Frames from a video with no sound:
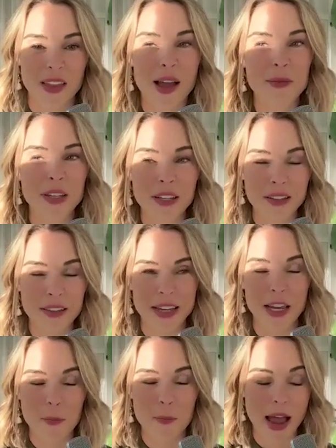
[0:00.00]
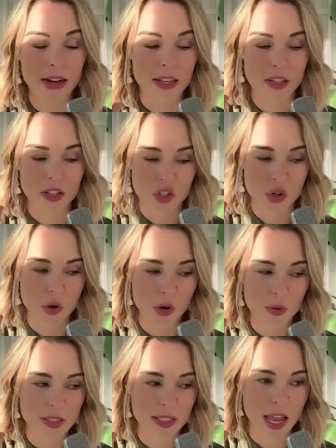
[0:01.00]
I'm going to link back in the show
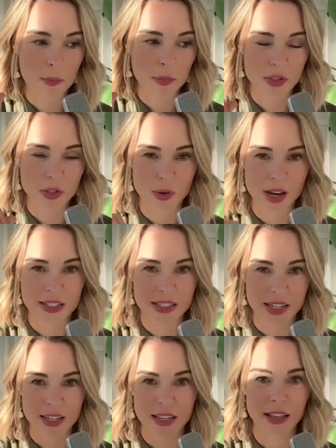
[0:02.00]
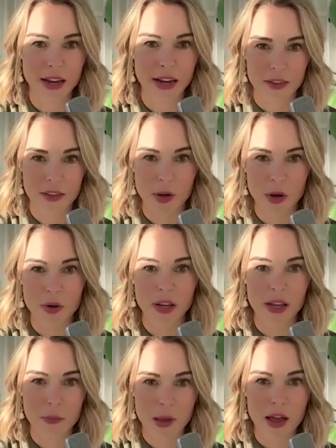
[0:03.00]
notes the episode I did in length about
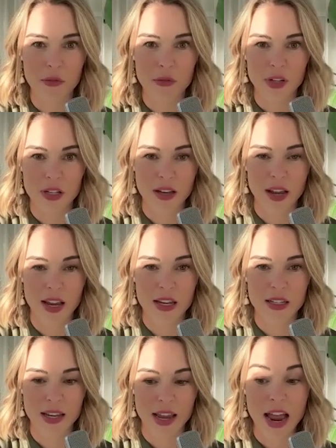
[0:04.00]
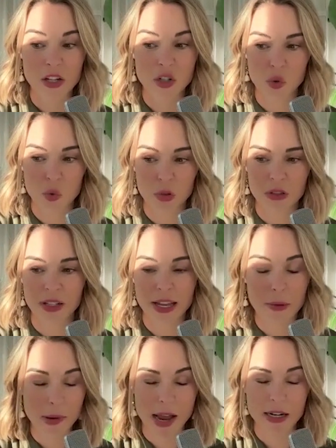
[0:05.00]
EMF and and actual
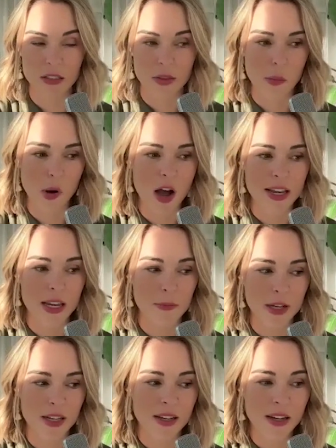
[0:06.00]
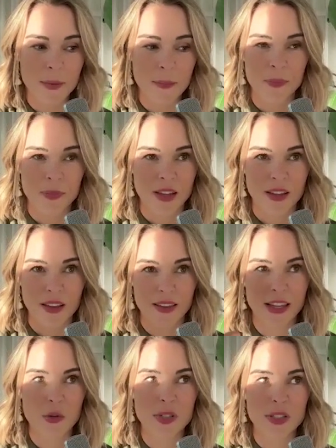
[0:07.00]
impact on the body, but
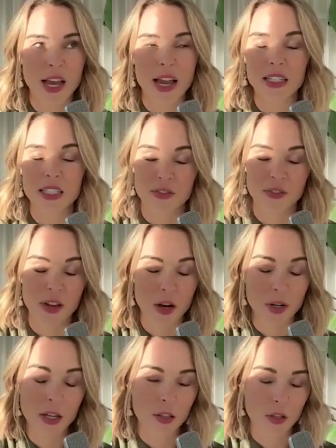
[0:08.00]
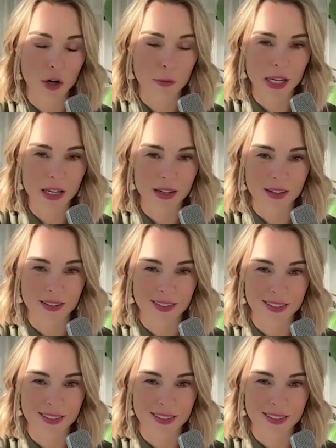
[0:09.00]
like you said, it's very alarming